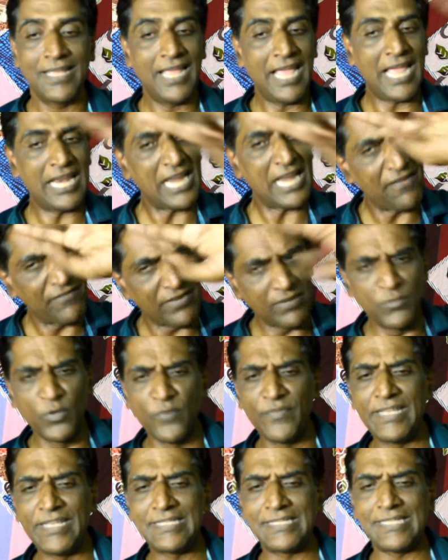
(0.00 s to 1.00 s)
and
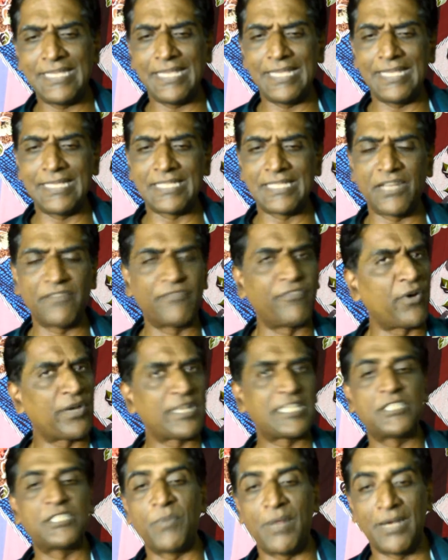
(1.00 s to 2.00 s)
ever-moving seas and
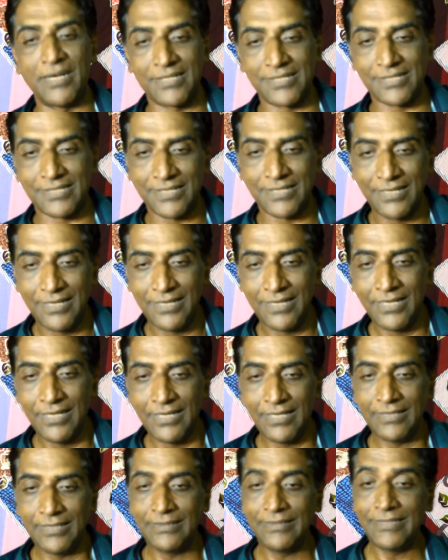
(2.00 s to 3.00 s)
forest dwellers.
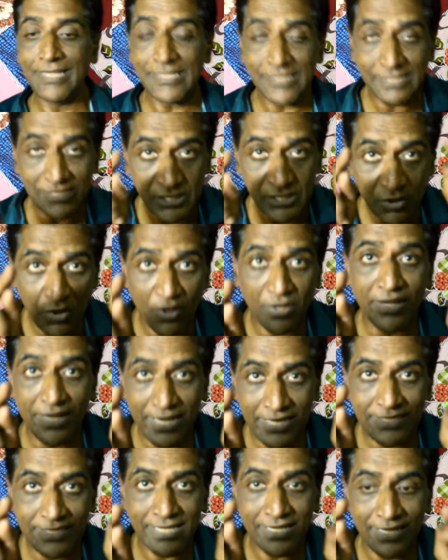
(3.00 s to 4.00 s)
This your
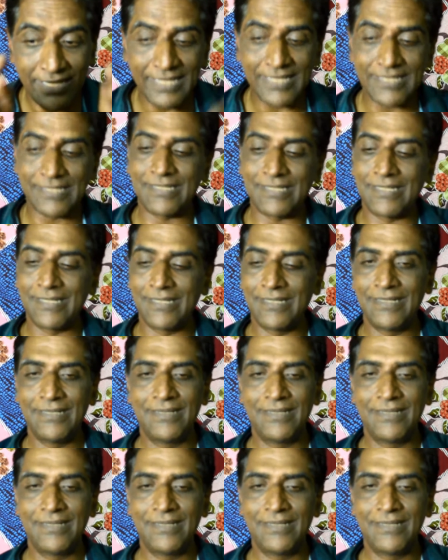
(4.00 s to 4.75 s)
nature is.